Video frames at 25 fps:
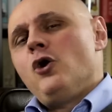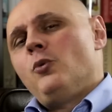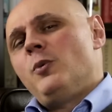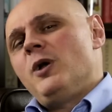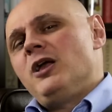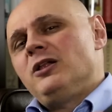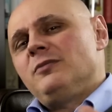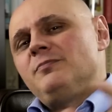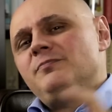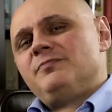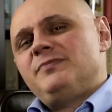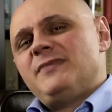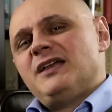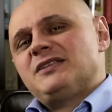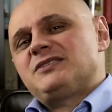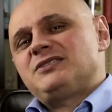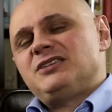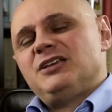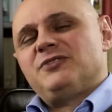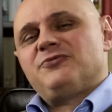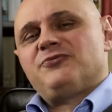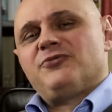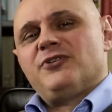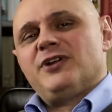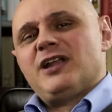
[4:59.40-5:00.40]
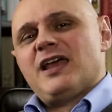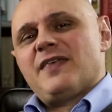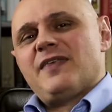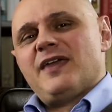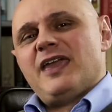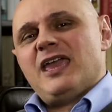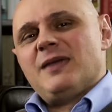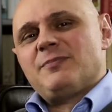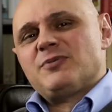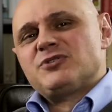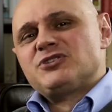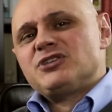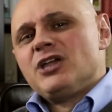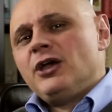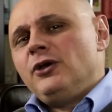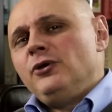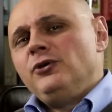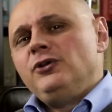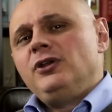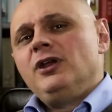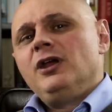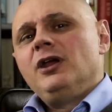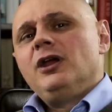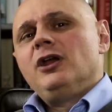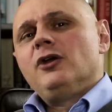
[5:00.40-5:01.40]
Well, that's it for another
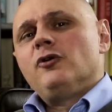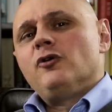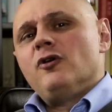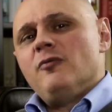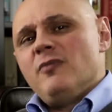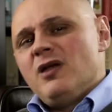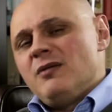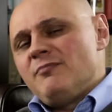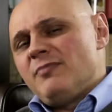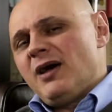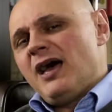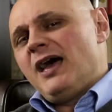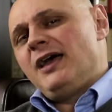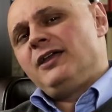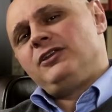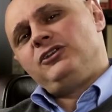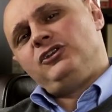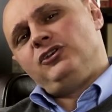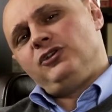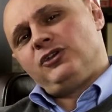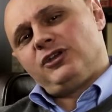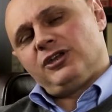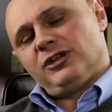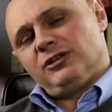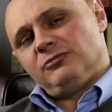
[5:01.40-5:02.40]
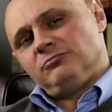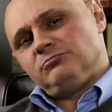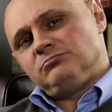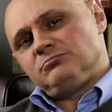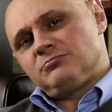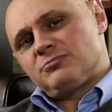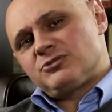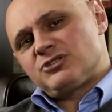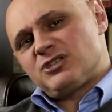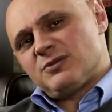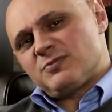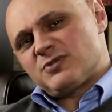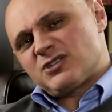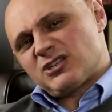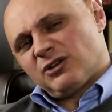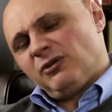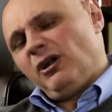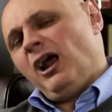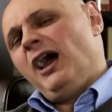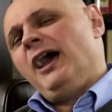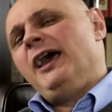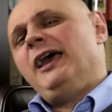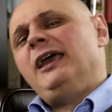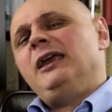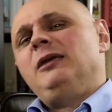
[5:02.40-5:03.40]
episode. Remember, you can
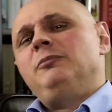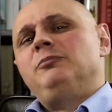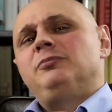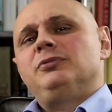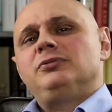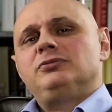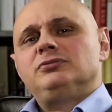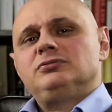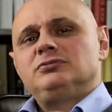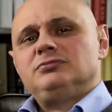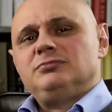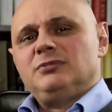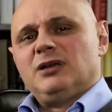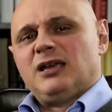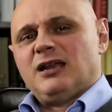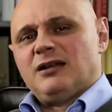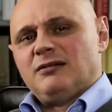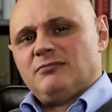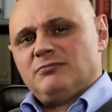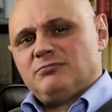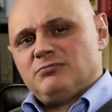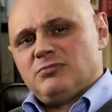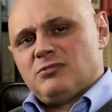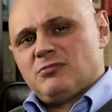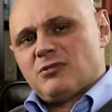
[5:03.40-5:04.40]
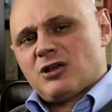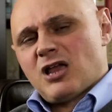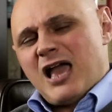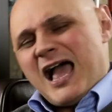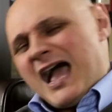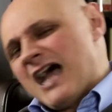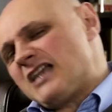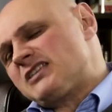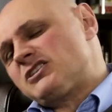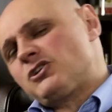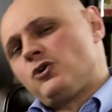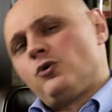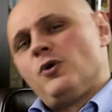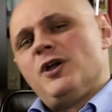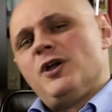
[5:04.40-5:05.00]
subscribe, you can ask